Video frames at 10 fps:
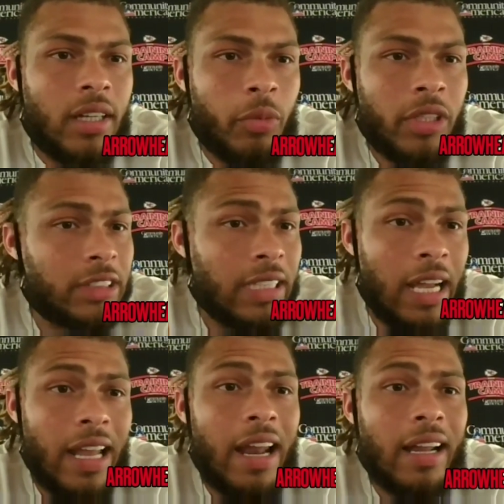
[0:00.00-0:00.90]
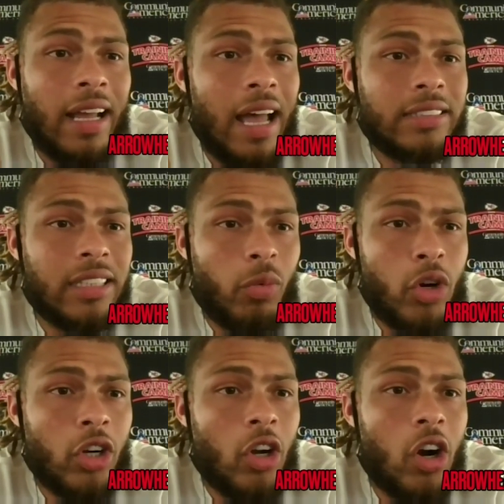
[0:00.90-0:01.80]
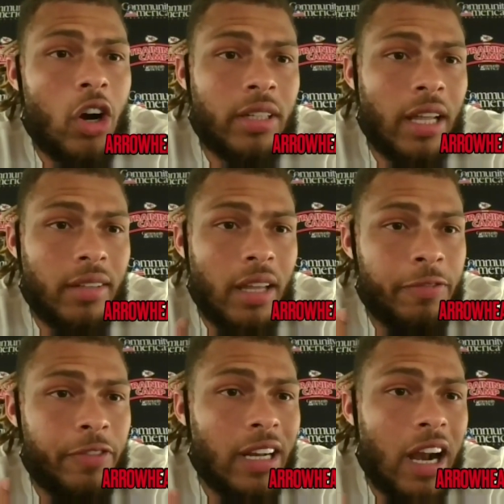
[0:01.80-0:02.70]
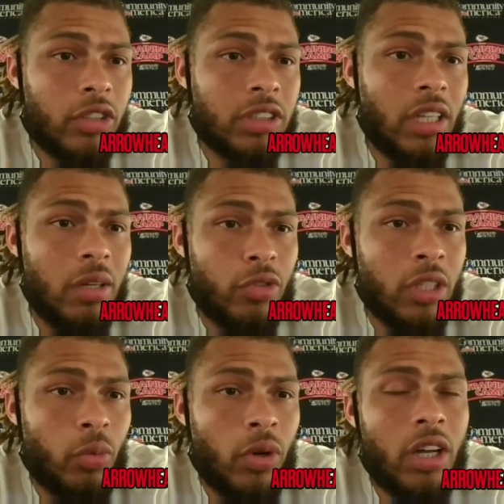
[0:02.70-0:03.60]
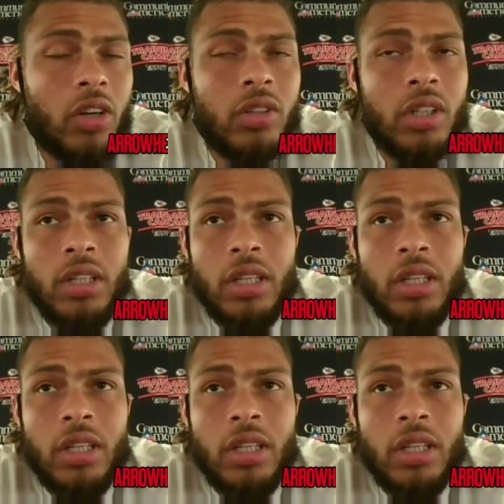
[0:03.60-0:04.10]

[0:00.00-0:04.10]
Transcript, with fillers: Uh, we just got a lot of guys that work hard, that, that fit our scheme really well.